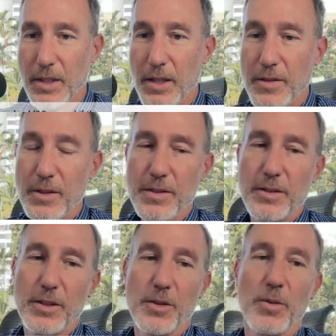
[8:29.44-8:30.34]
So this is
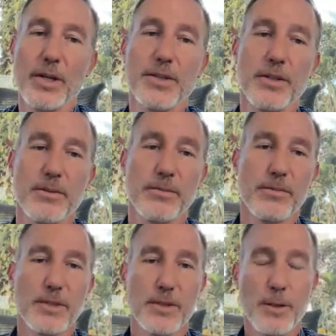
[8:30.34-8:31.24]
a good question.
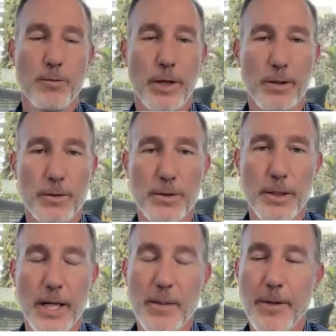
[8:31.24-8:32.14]
Steve Reynolds, and
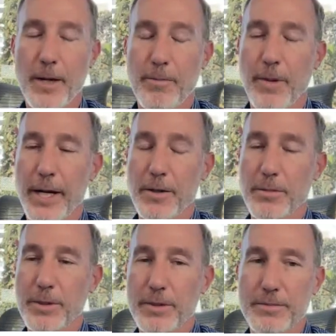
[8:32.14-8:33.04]
again, I'm not a miner,
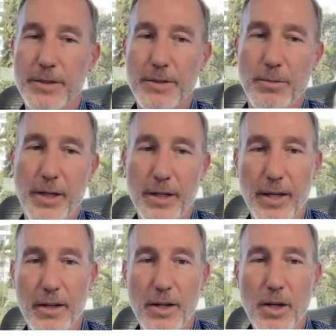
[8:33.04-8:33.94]
but this is what I
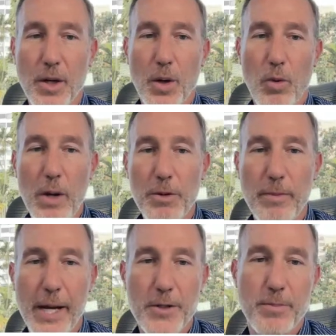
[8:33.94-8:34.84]
got. Why would
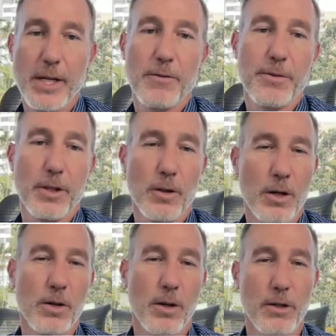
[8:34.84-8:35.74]
miners be in it for the
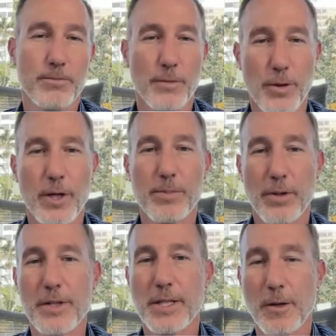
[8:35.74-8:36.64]
long haul? thirty
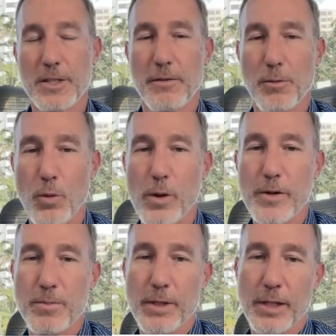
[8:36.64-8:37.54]
plus years, the reward
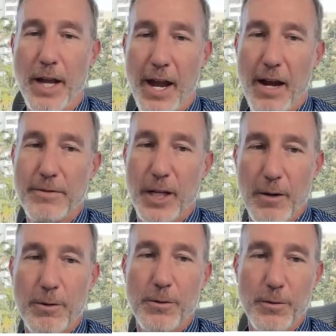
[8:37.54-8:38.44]
is being halved
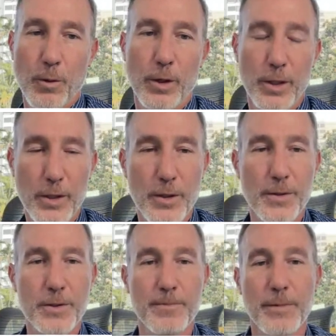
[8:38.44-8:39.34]
every four
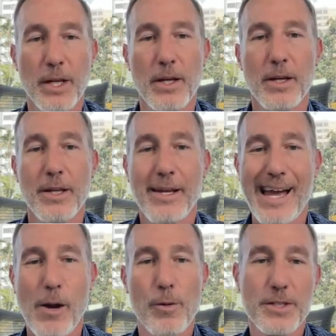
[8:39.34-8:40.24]
years.
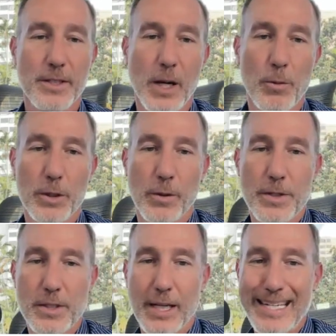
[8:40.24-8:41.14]
How is the network going
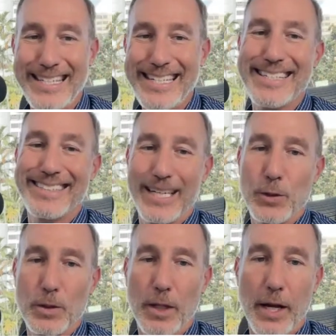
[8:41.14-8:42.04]
to stay
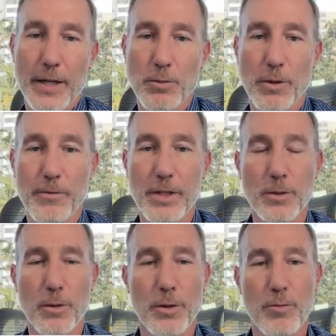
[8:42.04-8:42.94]
decentralized? Will the fees
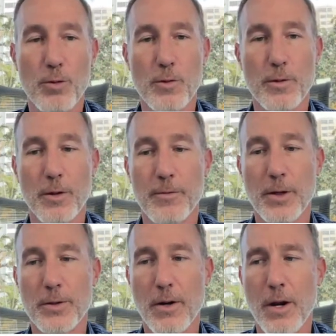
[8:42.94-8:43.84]
go through the roof in the
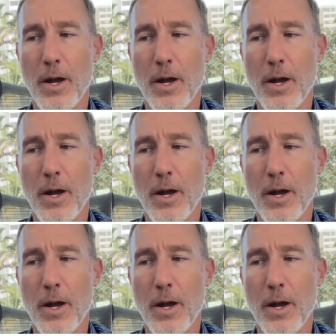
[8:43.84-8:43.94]
future?